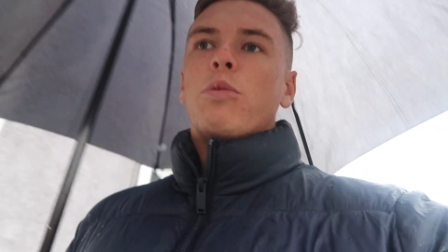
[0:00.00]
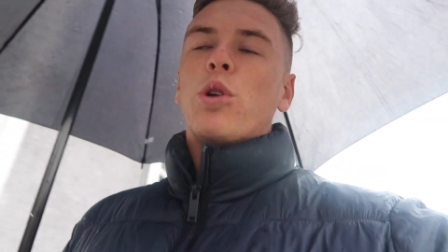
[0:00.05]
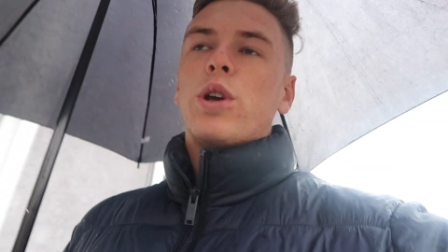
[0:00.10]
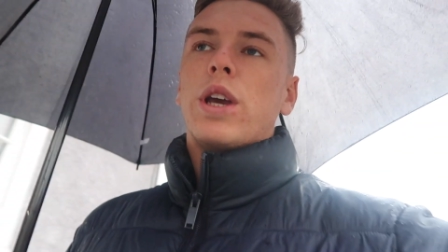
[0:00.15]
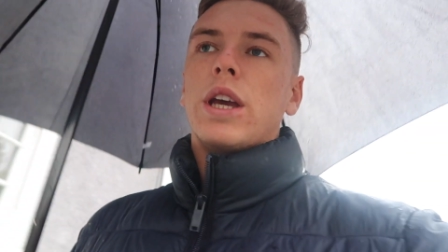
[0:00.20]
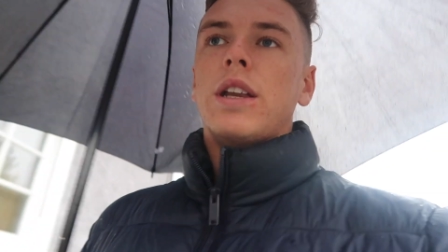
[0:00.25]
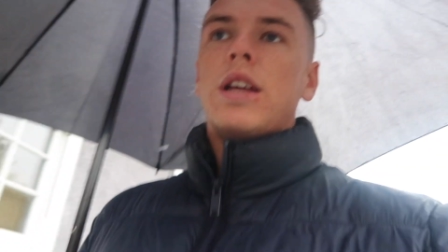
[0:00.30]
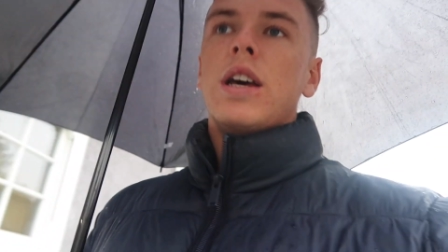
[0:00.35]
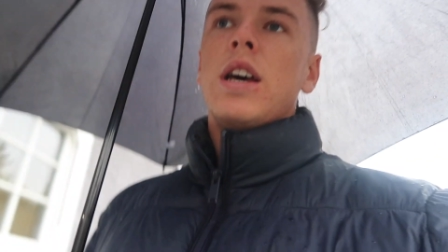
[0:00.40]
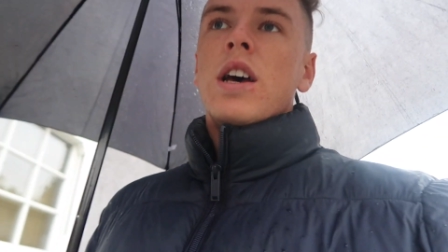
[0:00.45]

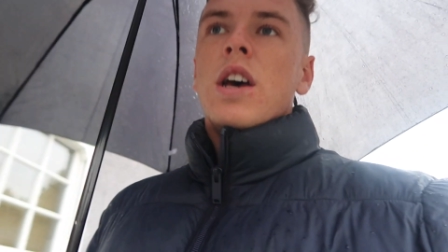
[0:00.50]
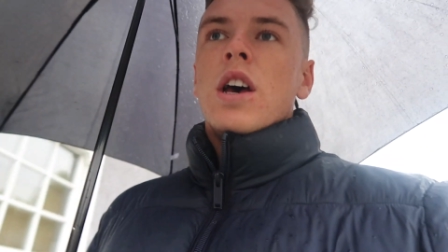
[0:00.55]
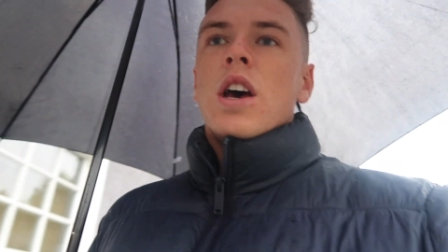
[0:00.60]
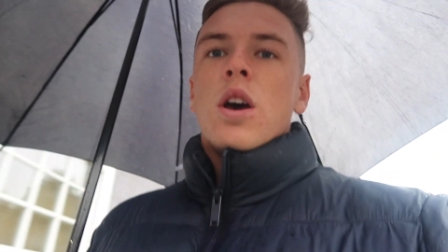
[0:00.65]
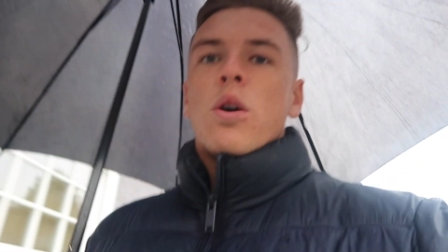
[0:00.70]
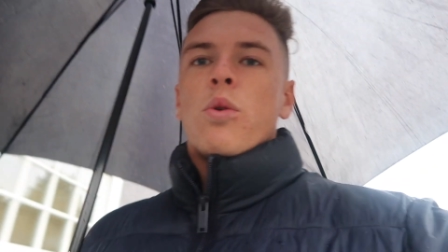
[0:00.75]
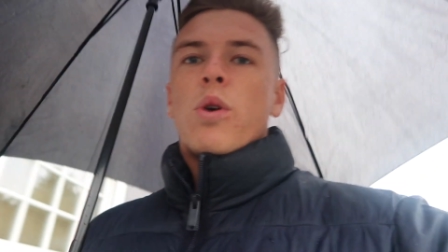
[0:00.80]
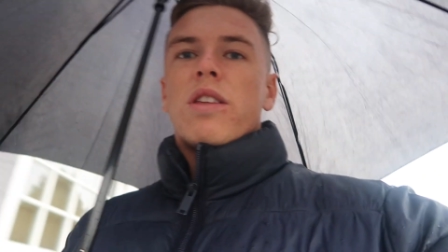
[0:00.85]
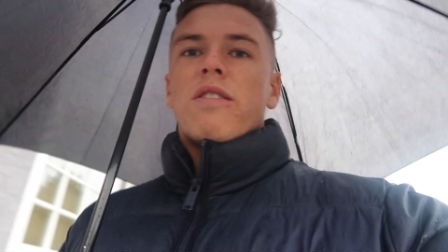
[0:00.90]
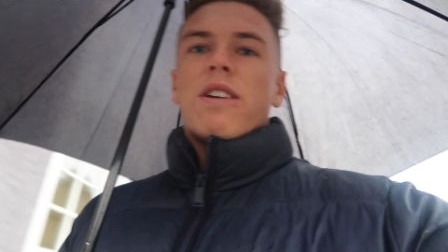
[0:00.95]
looking,
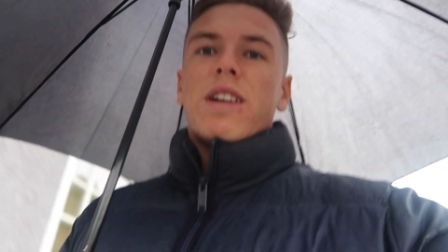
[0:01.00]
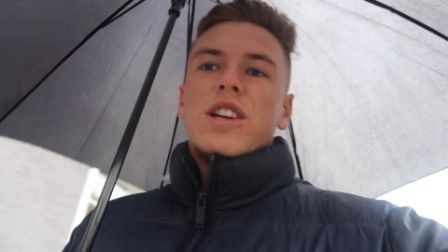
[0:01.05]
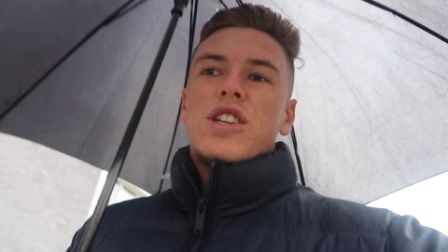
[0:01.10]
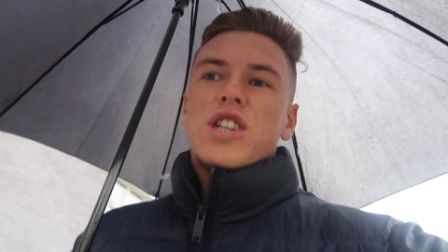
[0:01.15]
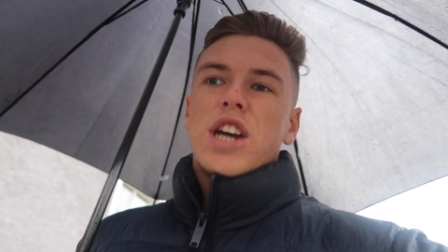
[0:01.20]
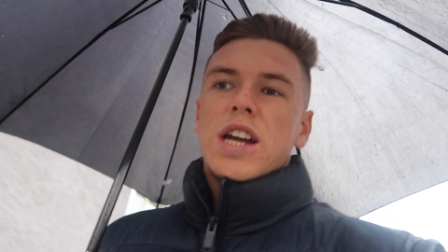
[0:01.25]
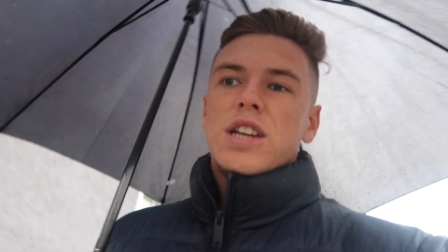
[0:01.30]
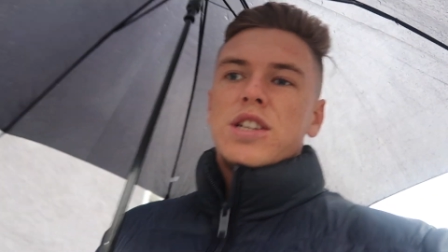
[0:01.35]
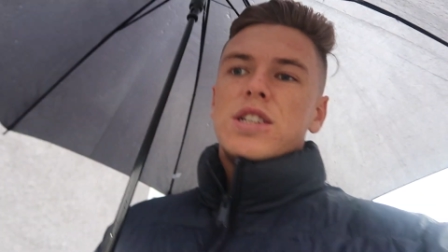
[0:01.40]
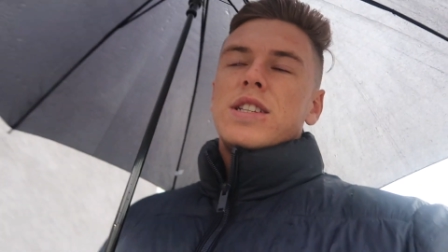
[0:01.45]
whether any
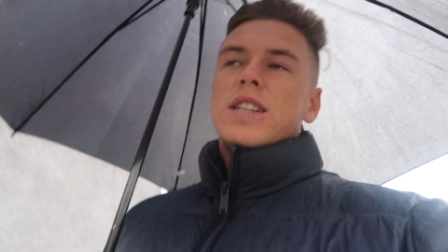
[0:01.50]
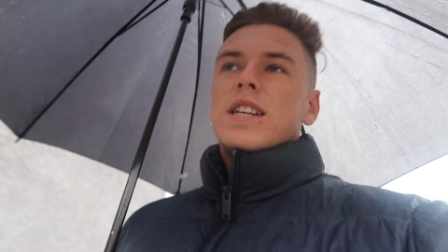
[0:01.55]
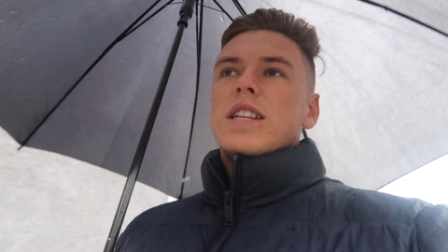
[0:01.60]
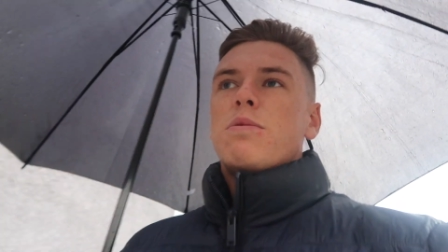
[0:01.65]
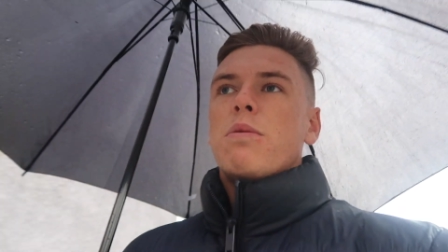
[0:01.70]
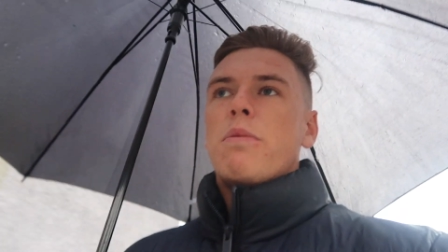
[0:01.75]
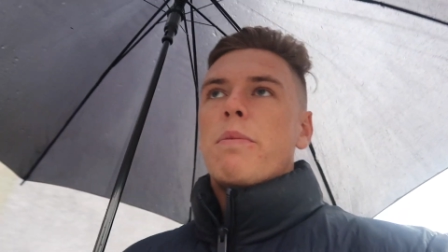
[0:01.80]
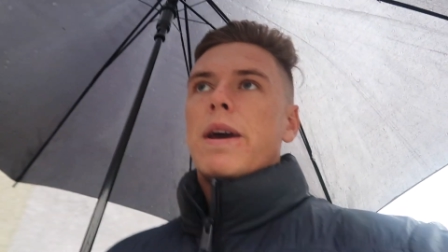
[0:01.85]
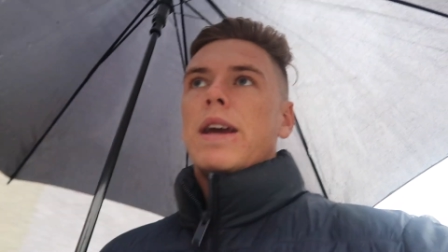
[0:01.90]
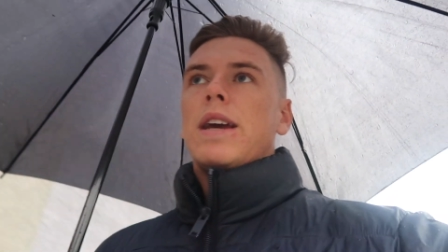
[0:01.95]
changes need
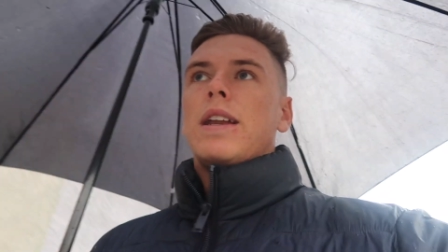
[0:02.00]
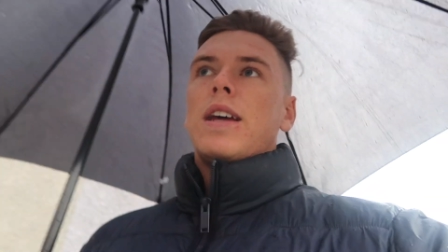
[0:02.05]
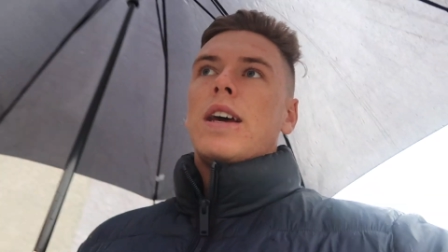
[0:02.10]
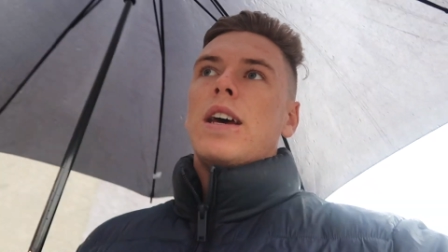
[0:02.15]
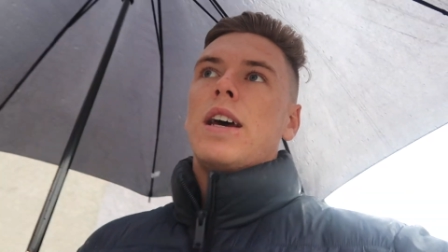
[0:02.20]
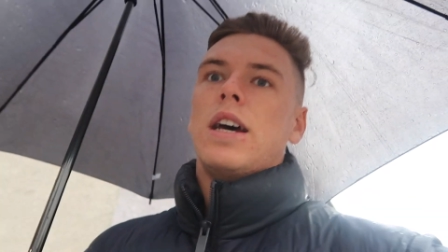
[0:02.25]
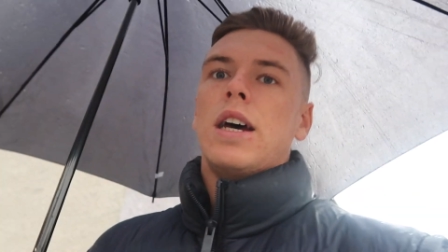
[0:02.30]
to be made.